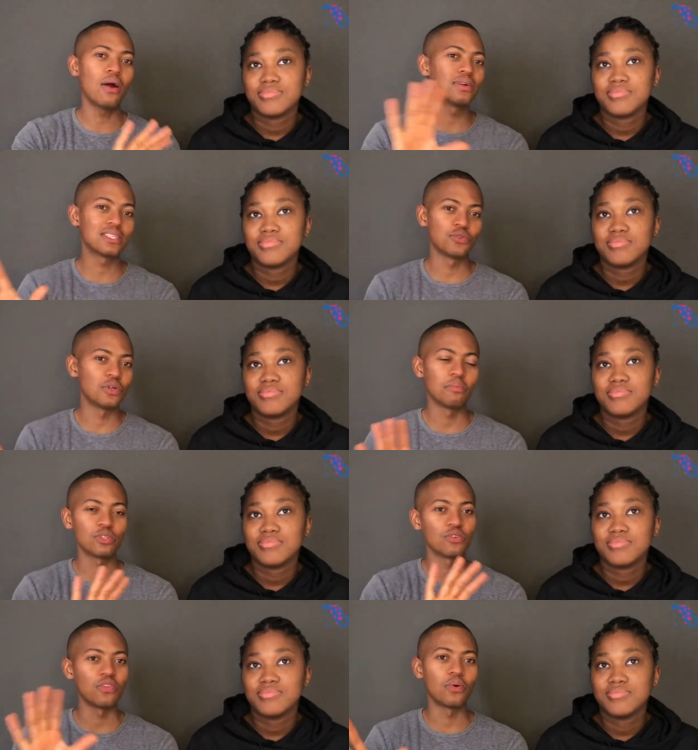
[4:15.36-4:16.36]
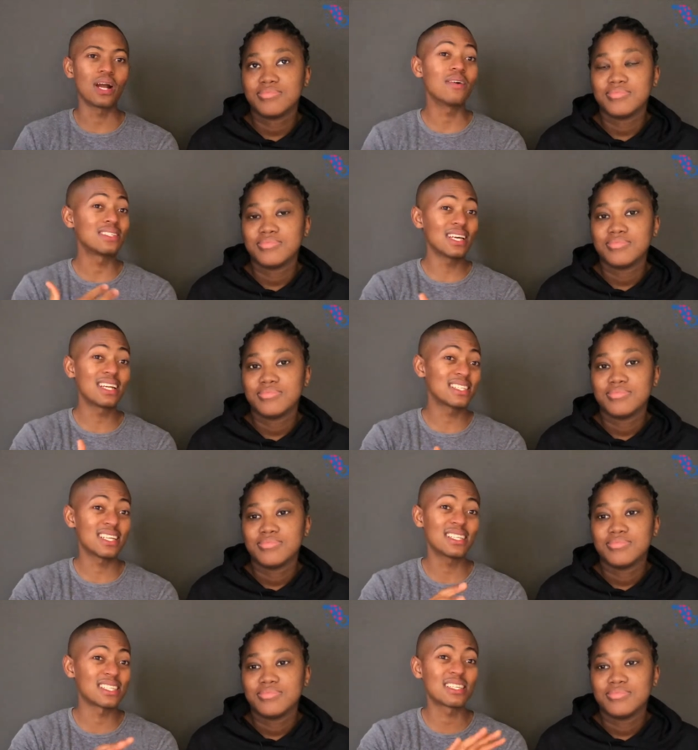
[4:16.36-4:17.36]
Speaker 1: wasn't doing much of the work. I was there as,
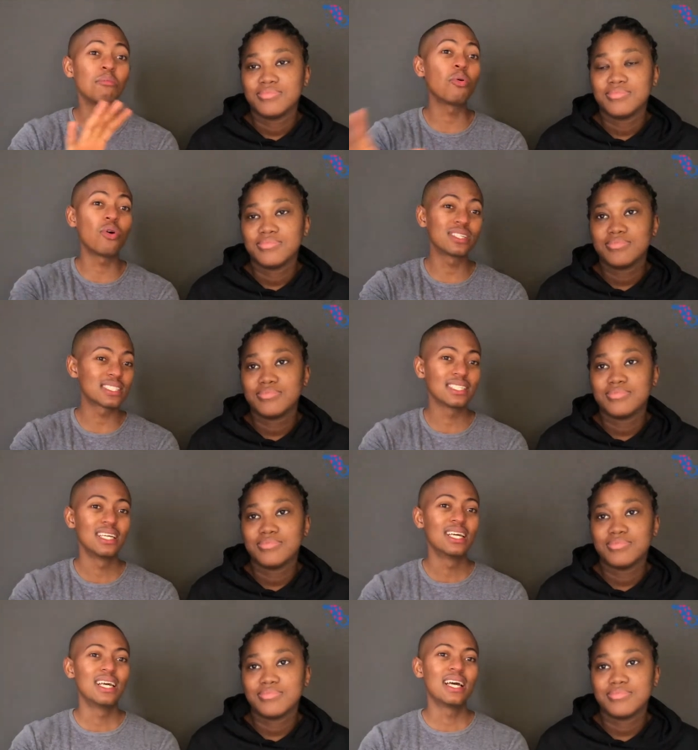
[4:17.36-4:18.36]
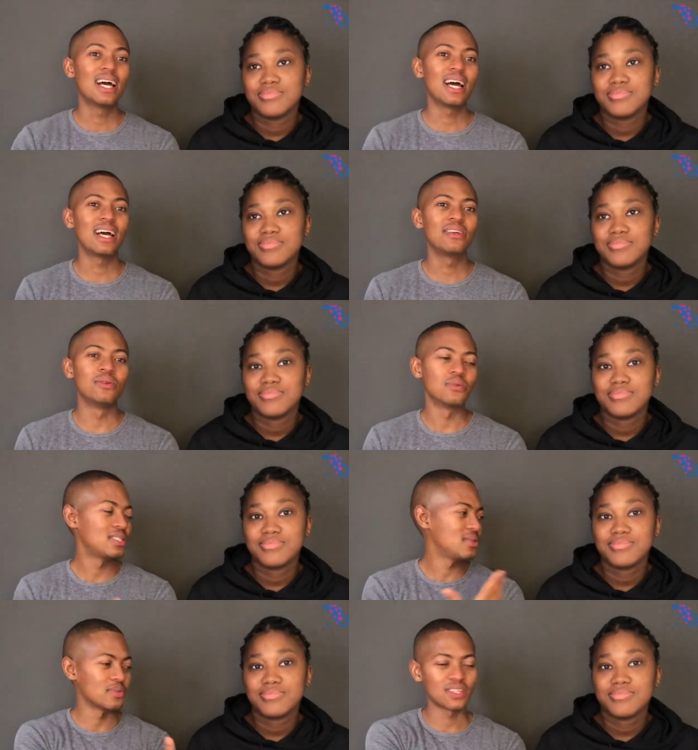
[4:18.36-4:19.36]
as a support. Uh, you know,
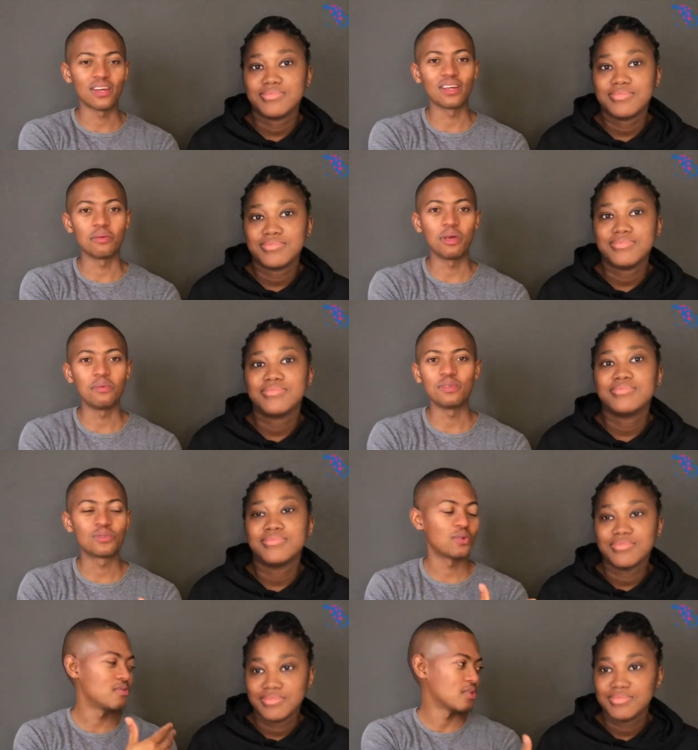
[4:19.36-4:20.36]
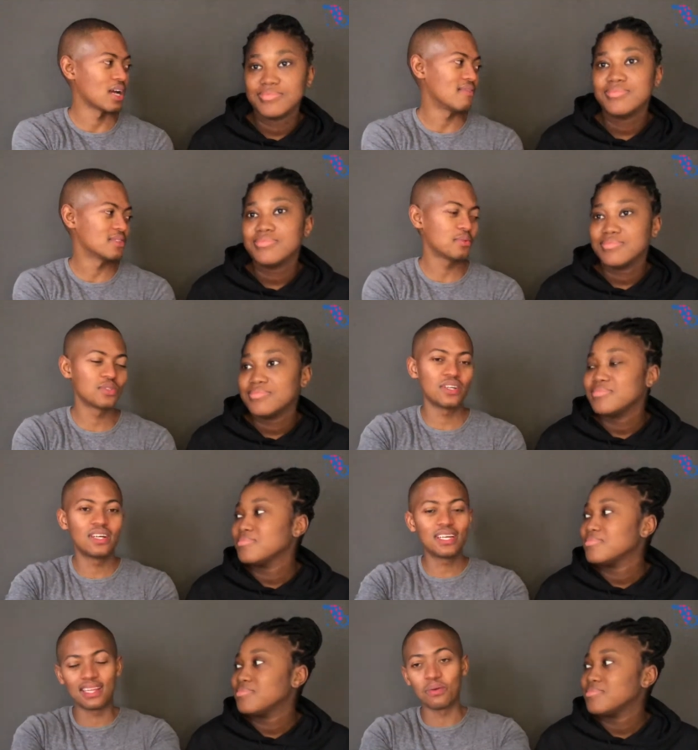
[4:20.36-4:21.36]
she was carrying the baby. So if you're comfortable sharing
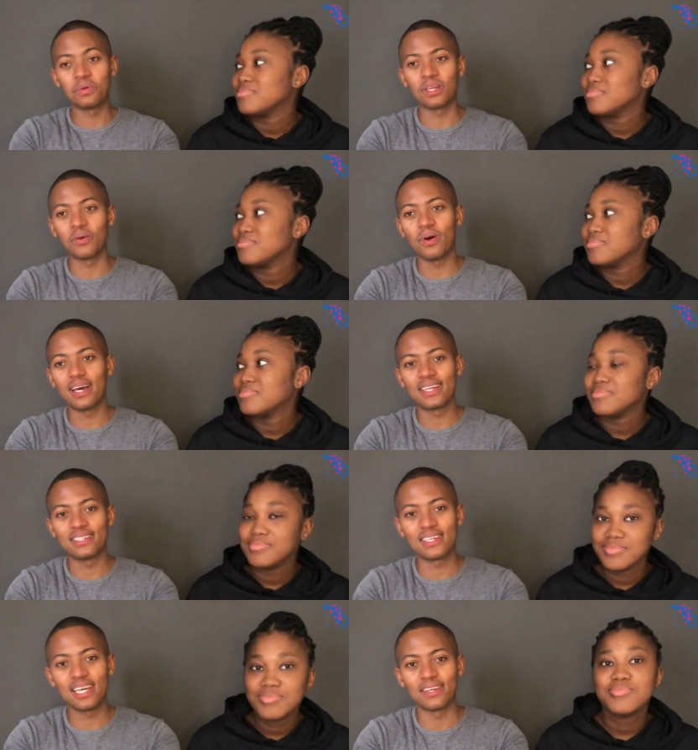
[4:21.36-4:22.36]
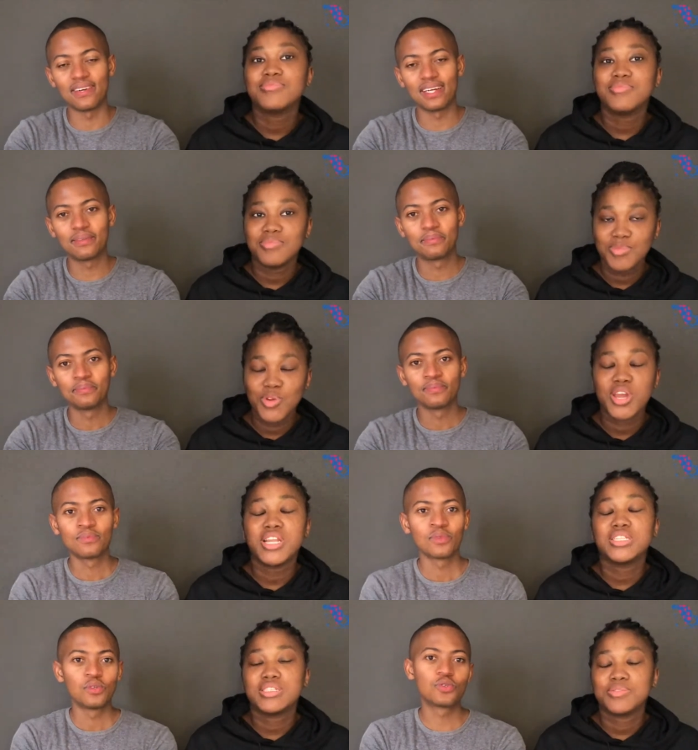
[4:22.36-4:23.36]
it, then we can go ahead and share it, right? All right.
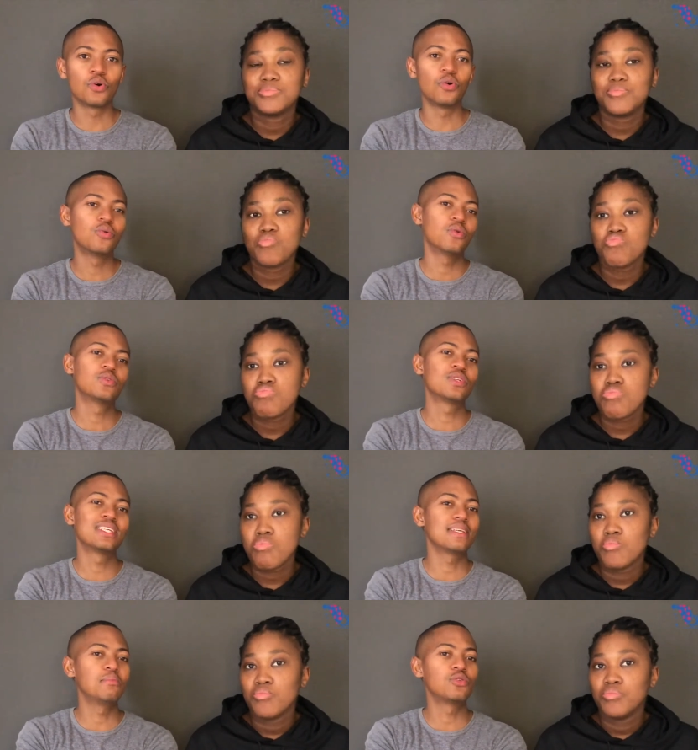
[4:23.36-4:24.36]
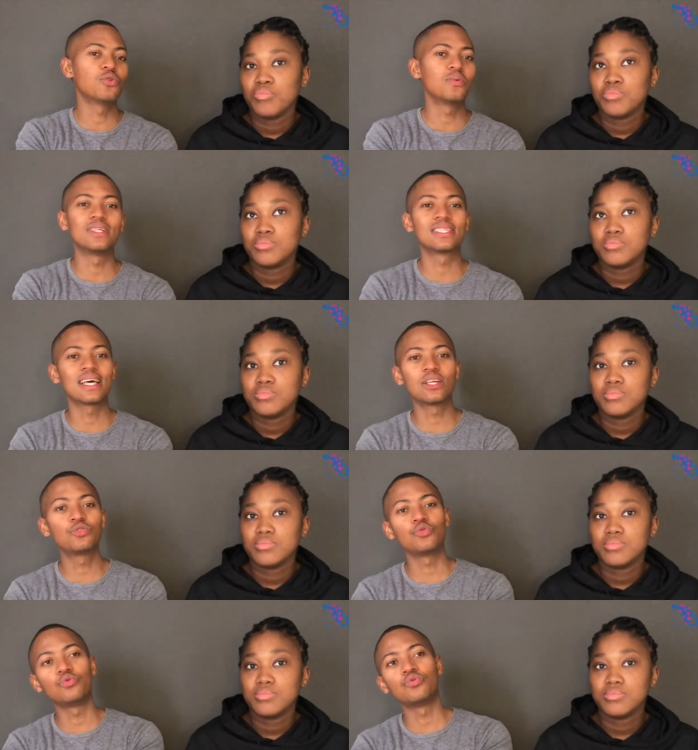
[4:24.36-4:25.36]
So on today's episode, we decided
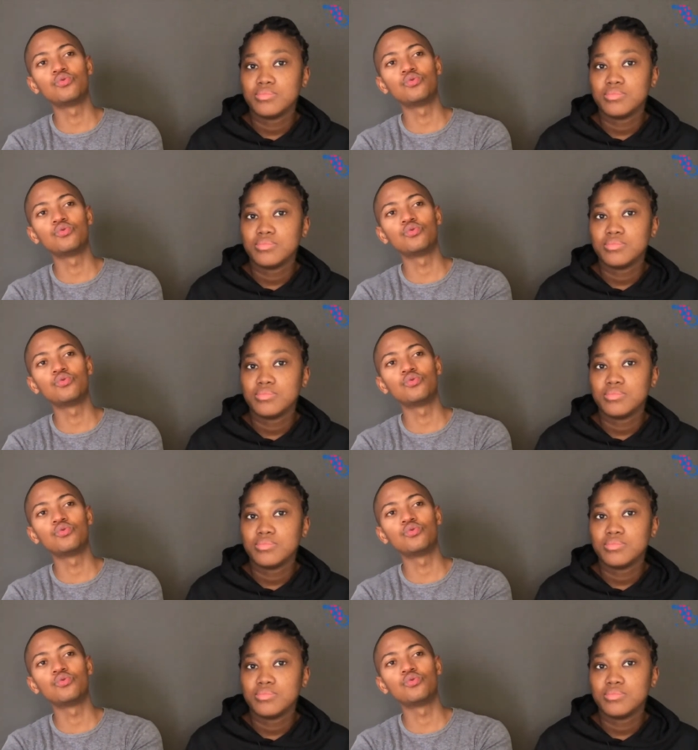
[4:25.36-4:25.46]
to